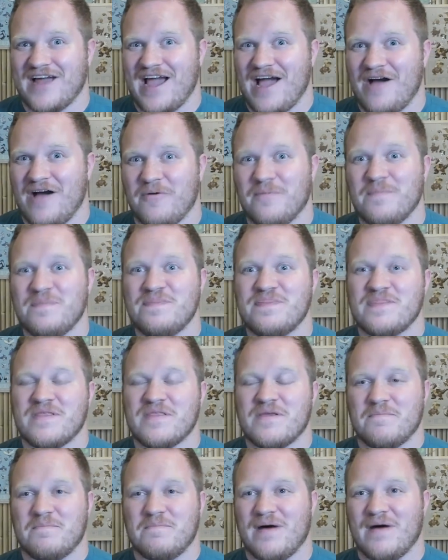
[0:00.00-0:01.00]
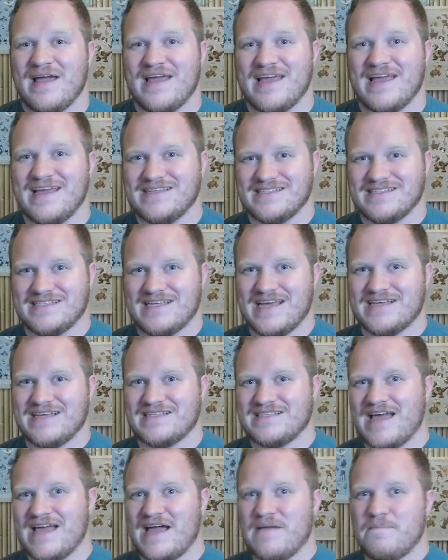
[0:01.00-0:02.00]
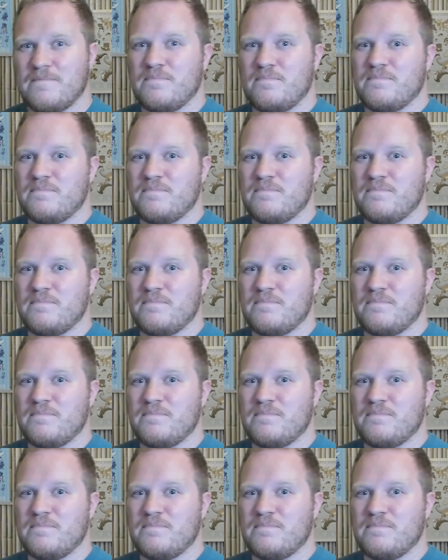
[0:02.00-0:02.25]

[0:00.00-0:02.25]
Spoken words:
out. But it says that